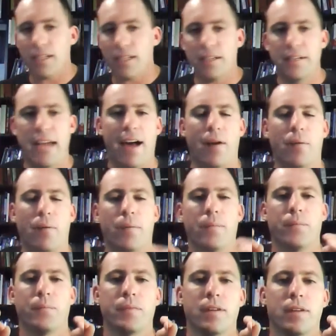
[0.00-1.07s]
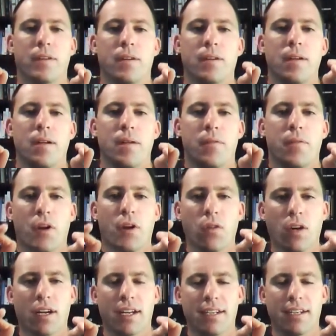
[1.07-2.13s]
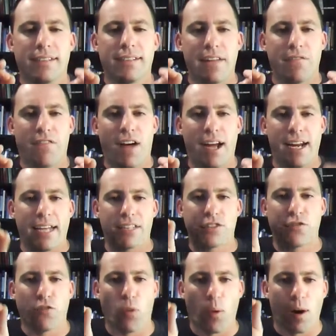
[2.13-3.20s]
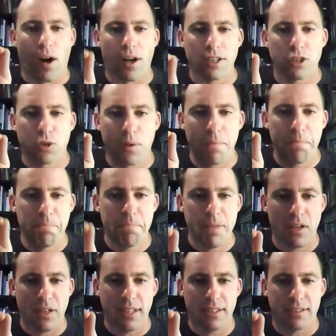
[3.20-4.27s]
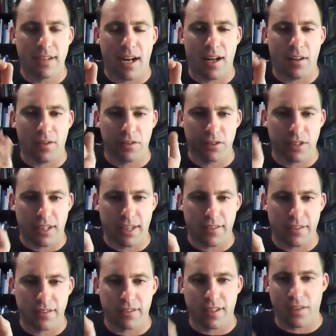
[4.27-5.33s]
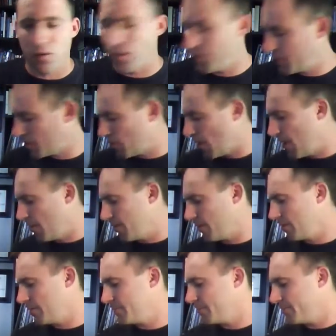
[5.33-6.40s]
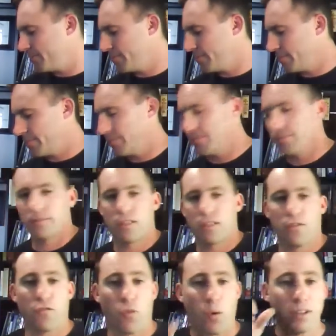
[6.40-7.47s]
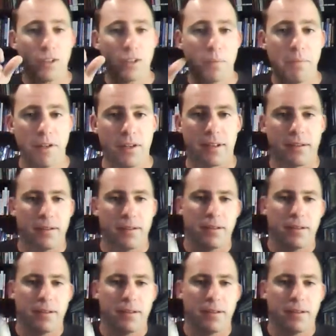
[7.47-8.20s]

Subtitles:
Now, they're looking to debt finance $400 million to get this thing off the ground. $400 million.